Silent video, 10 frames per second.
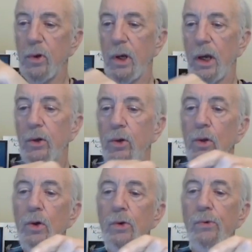and you
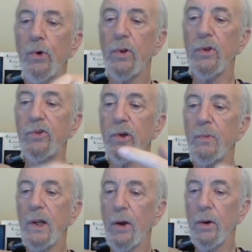look for the
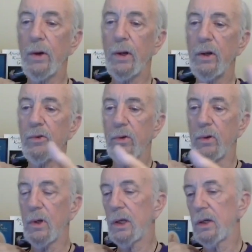similarities
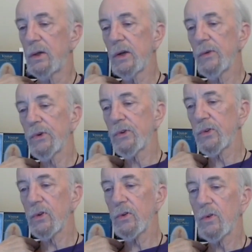and
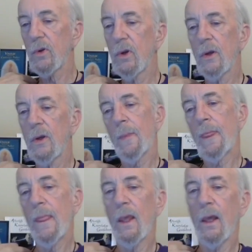differences.
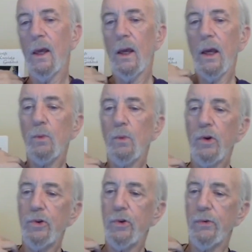And
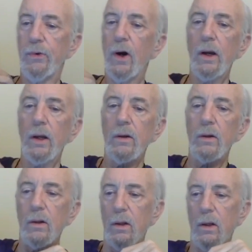what you find
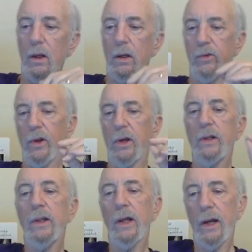is that
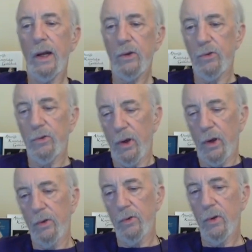in that
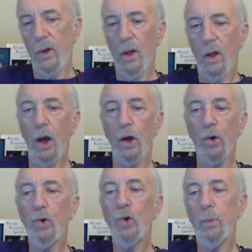exercise, a
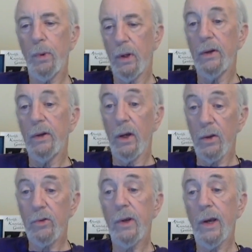group
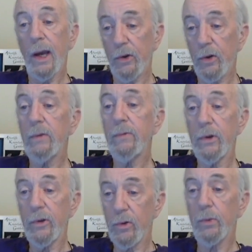does actually
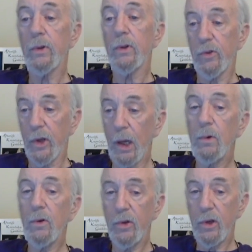visit with the same
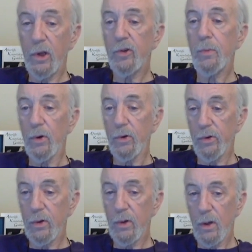deceased person.